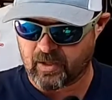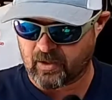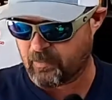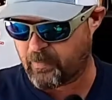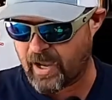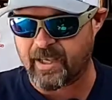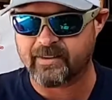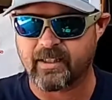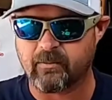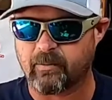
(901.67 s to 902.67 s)
a
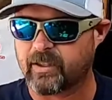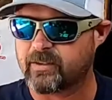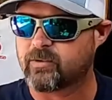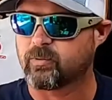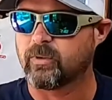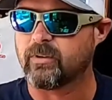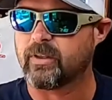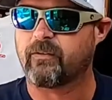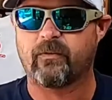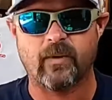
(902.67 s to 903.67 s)
composite, but it's real.
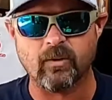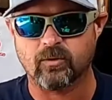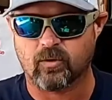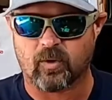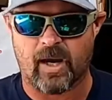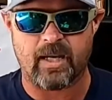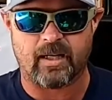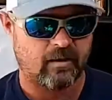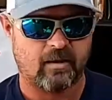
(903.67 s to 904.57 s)
It feels great.